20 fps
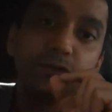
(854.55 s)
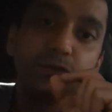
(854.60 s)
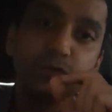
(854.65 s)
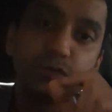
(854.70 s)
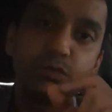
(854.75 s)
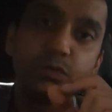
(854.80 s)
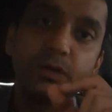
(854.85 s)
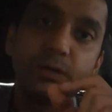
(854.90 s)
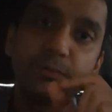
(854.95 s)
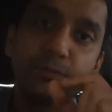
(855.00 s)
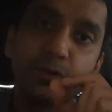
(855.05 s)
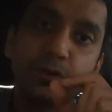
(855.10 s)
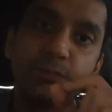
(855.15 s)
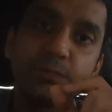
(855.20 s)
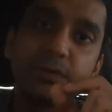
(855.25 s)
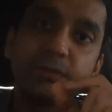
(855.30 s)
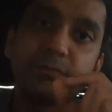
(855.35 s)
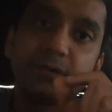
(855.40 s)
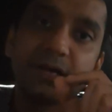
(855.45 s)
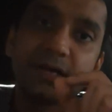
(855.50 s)
do a
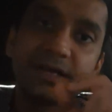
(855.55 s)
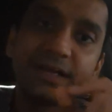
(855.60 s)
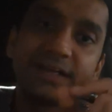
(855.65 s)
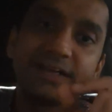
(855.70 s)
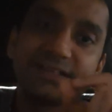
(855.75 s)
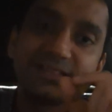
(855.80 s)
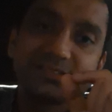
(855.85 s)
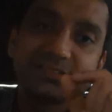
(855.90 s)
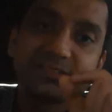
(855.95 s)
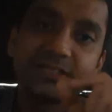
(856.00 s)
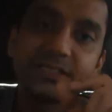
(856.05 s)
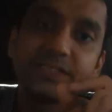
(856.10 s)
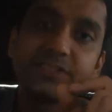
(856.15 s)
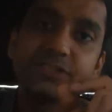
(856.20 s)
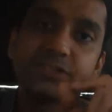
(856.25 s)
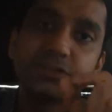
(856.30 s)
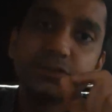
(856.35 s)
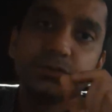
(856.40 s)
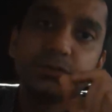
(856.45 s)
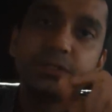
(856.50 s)
proper market research,
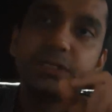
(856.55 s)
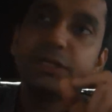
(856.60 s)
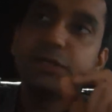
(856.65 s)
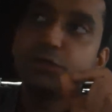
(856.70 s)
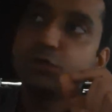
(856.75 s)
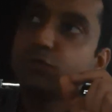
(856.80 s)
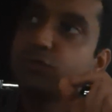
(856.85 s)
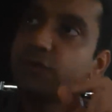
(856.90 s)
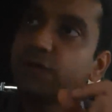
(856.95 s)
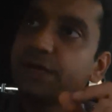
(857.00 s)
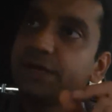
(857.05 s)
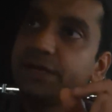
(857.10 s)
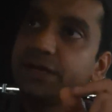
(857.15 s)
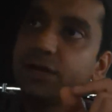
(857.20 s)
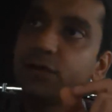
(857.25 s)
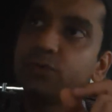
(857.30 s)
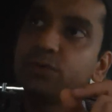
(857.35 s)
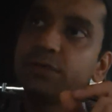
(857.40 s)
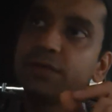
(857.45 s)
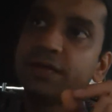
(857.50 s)
you need to find
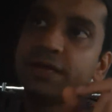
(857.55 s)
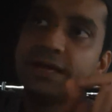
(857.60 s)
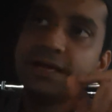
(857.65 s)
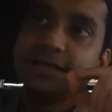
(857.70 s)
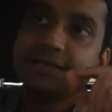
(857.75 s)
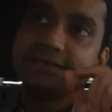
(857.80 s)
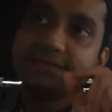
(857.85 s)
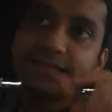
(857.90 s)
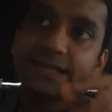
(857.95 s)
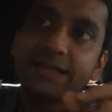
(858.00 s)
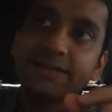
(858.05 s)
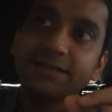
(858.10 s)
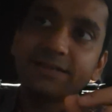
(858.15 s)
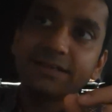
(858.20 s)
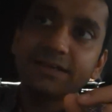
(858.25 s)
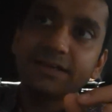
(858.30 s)
out that